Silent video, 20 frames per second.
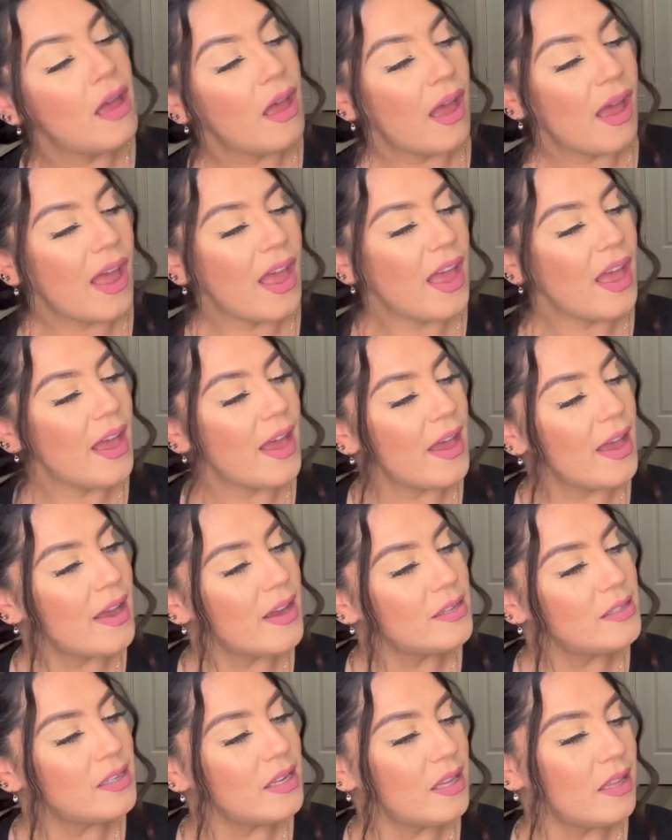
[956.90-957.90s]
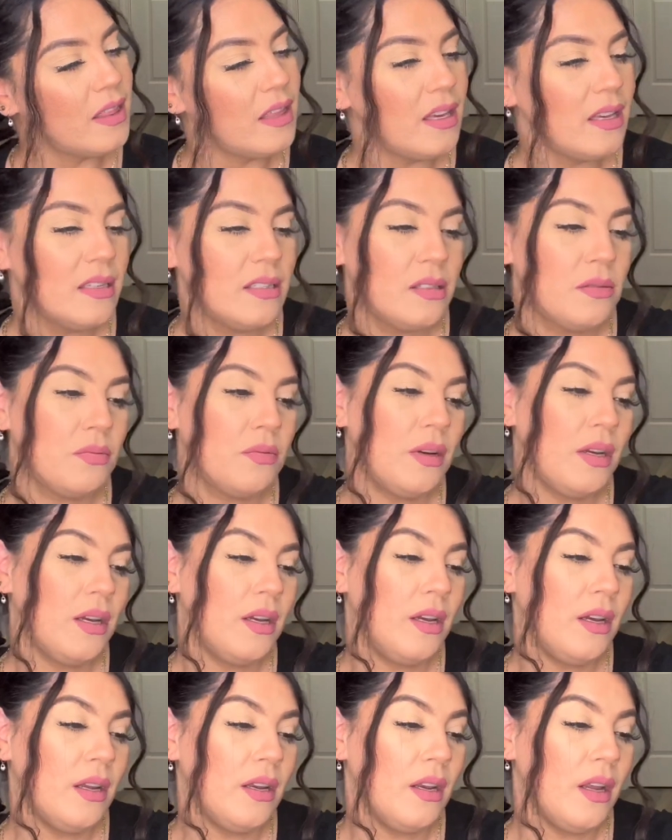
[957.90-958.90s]
and this
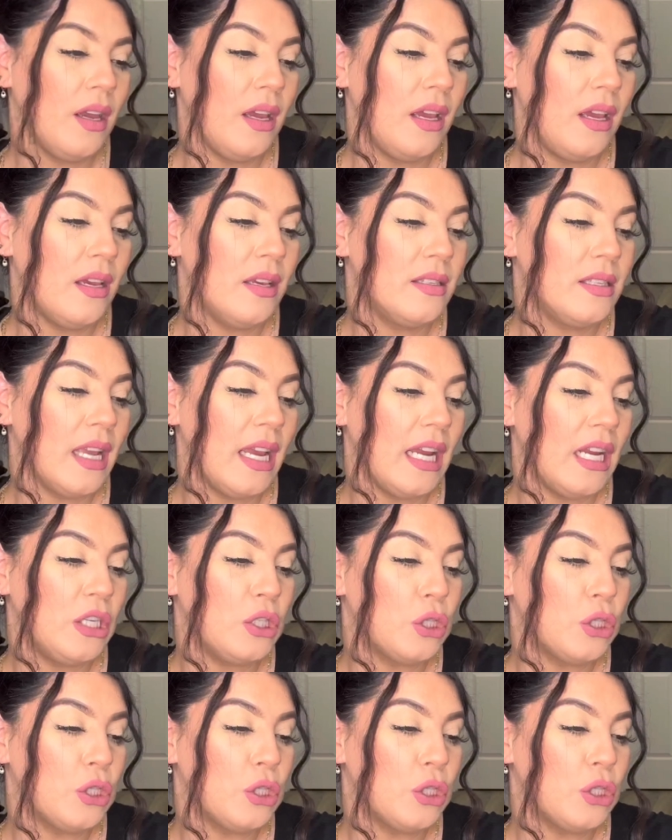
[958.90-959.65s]
one is a